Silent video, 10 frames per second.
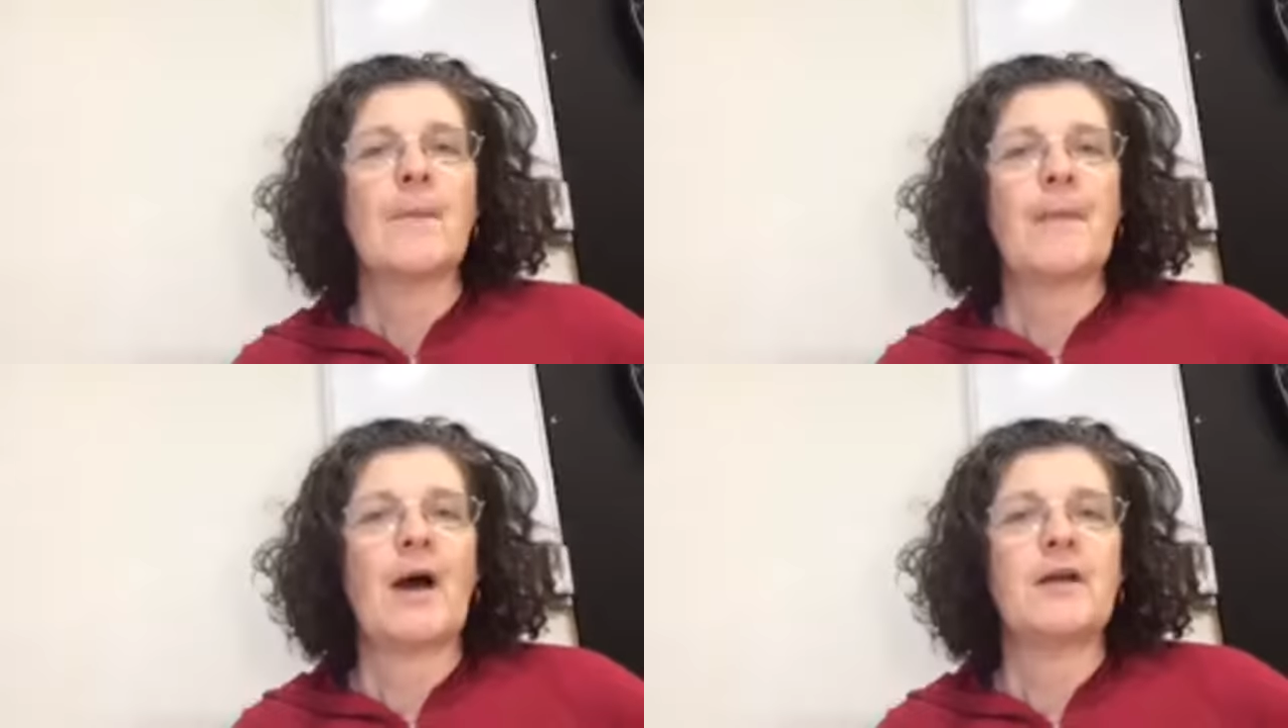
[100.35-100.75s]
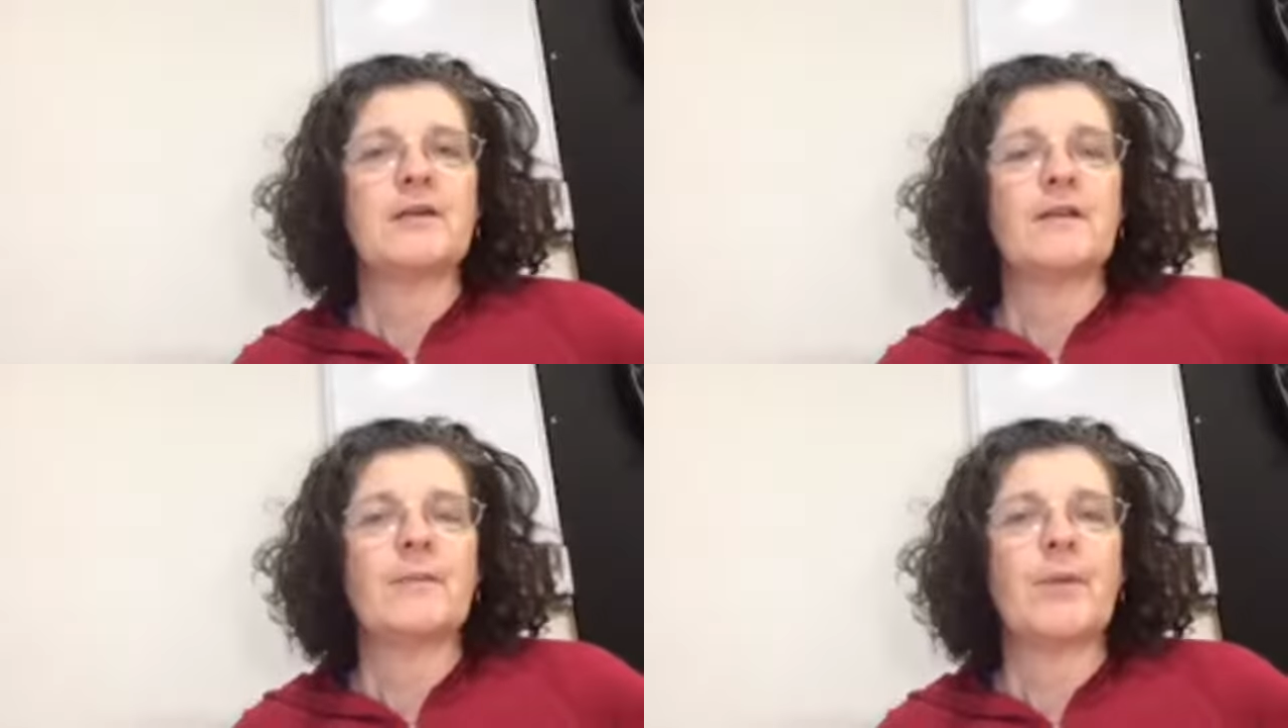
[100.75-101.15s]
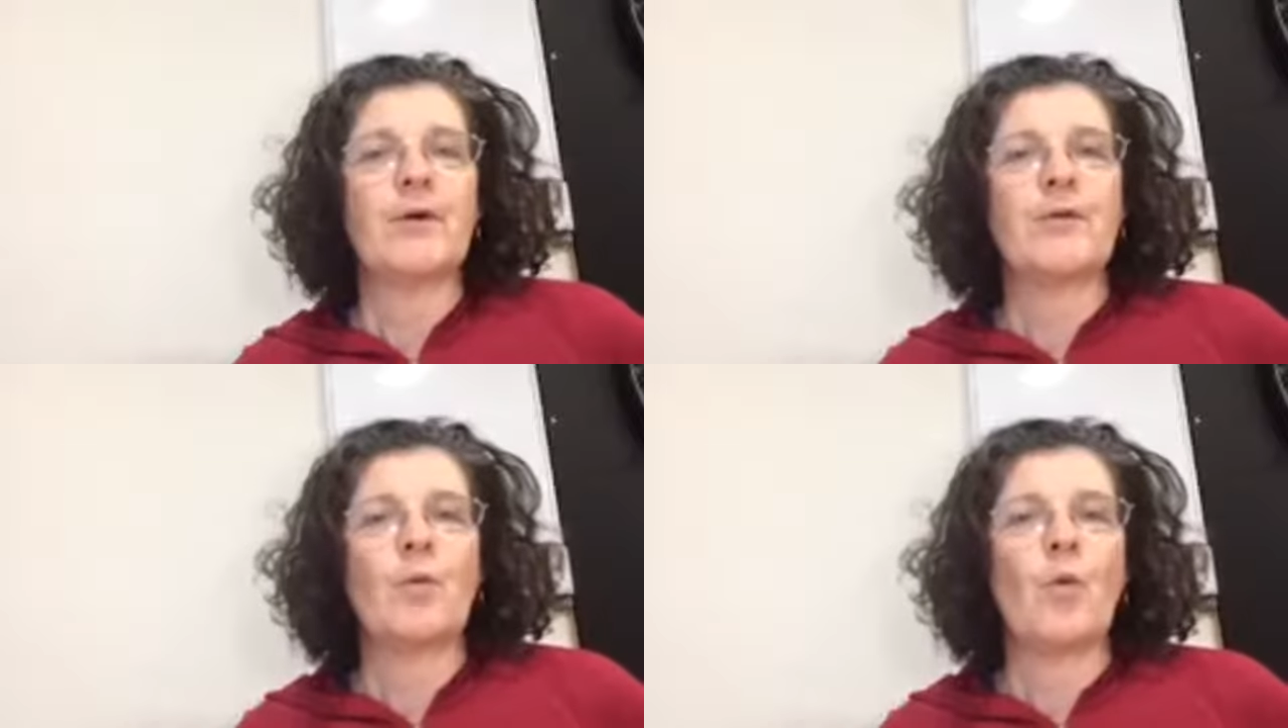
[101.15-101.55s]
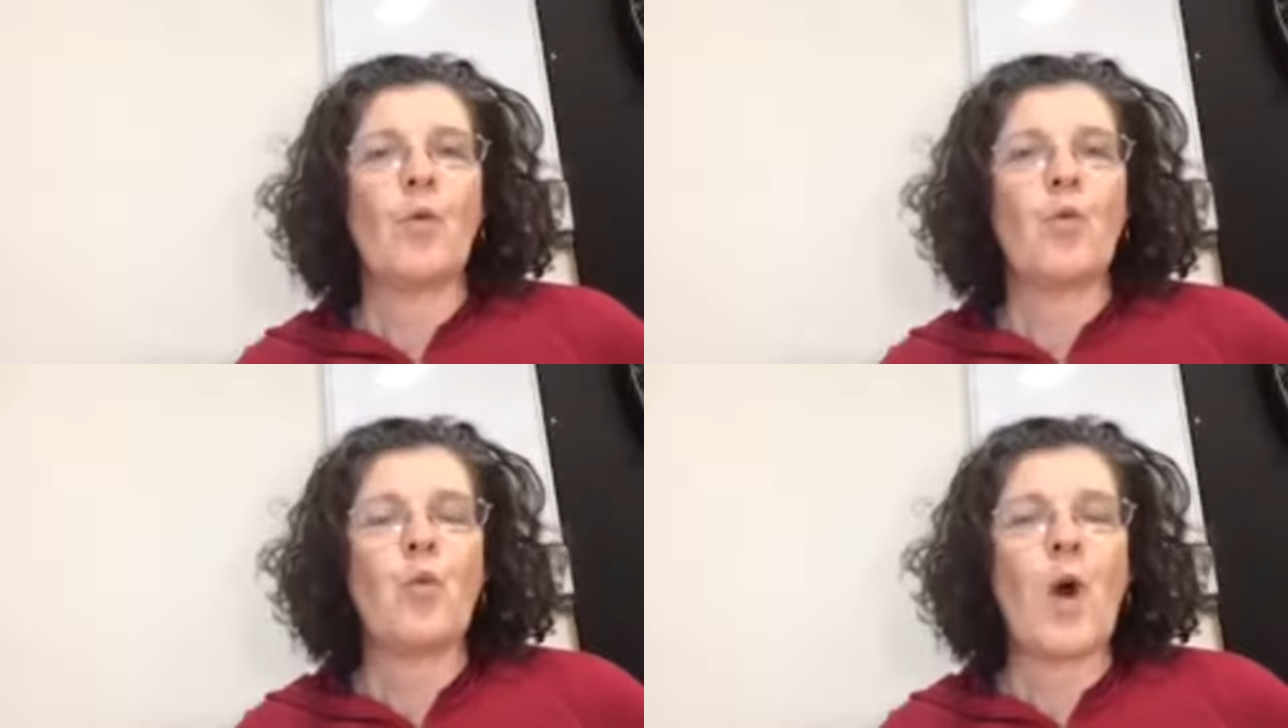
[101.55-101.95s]
but they're both
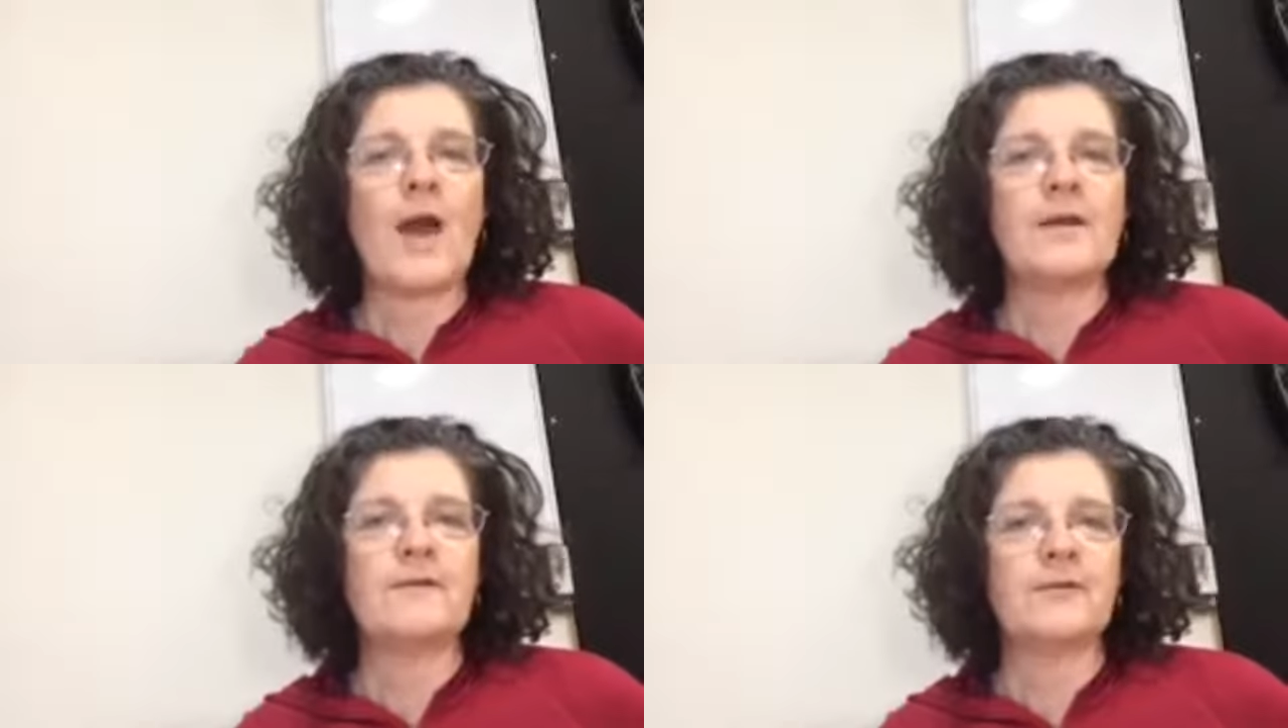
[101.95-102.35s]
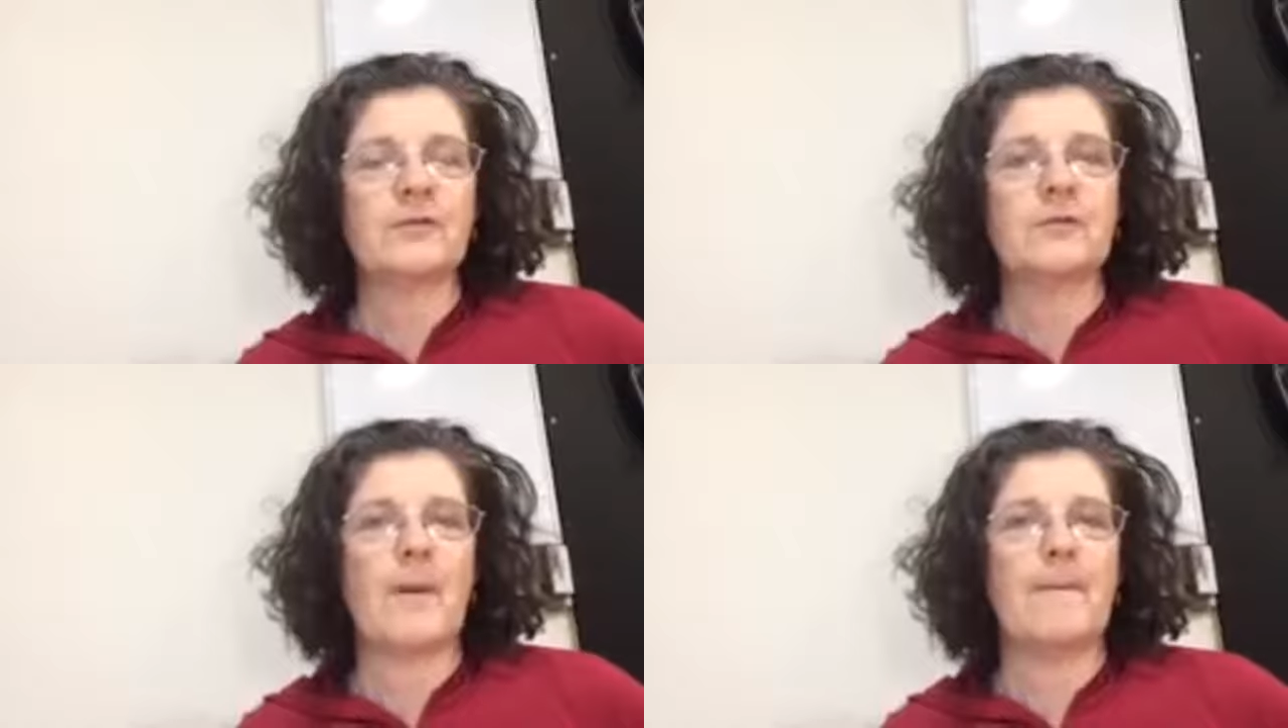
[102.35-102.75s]
wonderful,